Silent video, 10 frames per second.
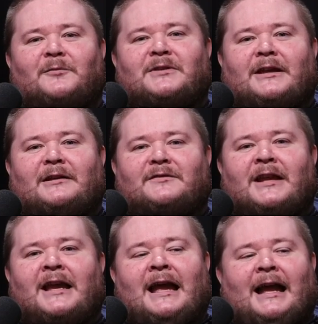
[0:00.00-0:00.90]
themselves
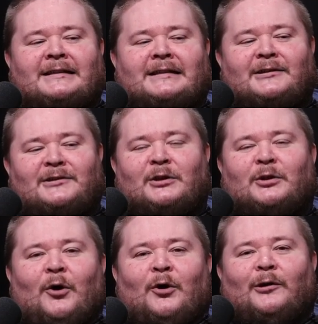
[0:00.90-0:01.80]
and see, does the
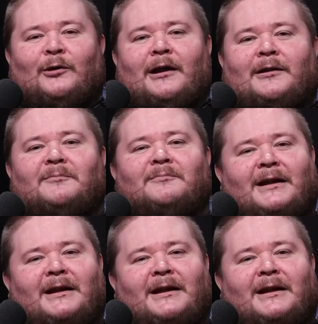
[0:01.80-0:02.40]
dog look like them?